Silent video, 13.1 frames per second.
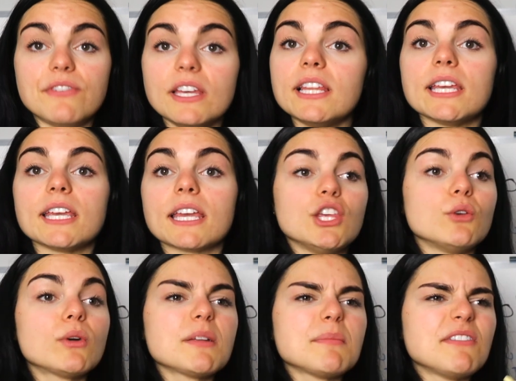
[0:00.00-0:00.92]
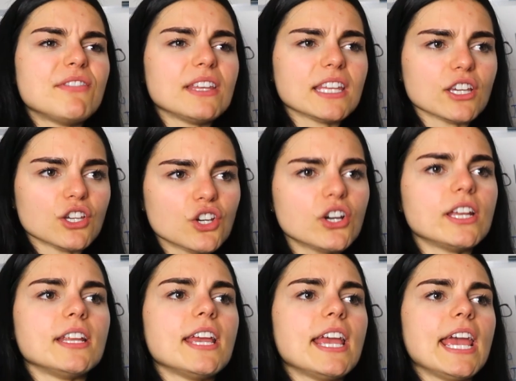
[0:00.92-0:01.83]
feeling. You wanna be feeling
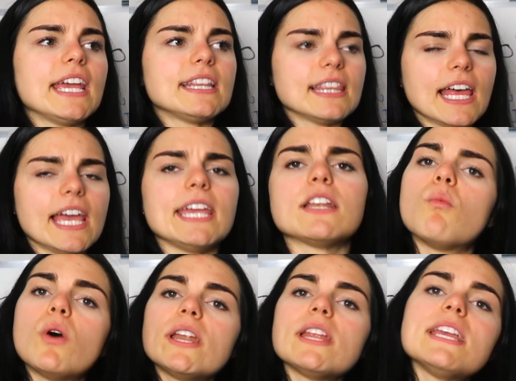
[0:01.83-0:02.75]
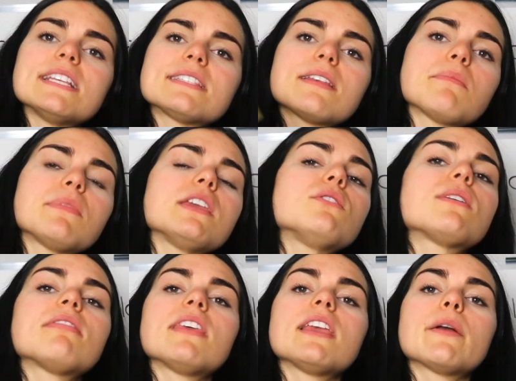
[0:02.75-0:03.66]
good and light. What is something you
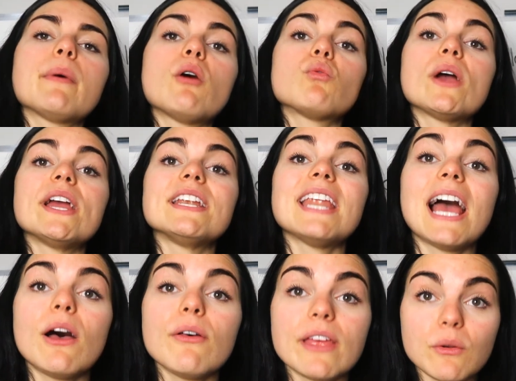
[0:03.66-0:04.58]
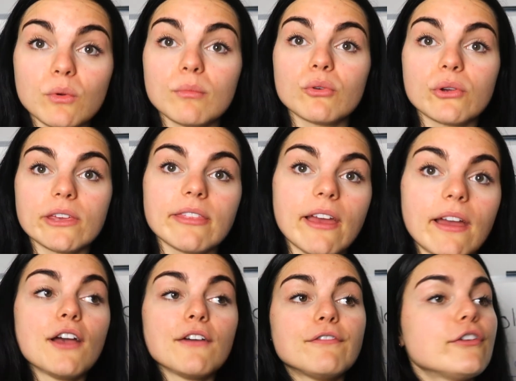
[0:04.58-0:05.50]
can think about right now that will bring
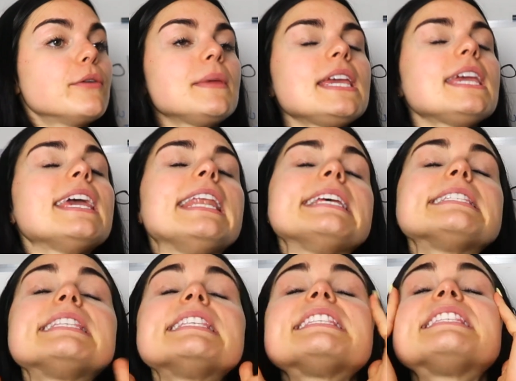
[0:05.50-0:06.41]
that? For me, it is the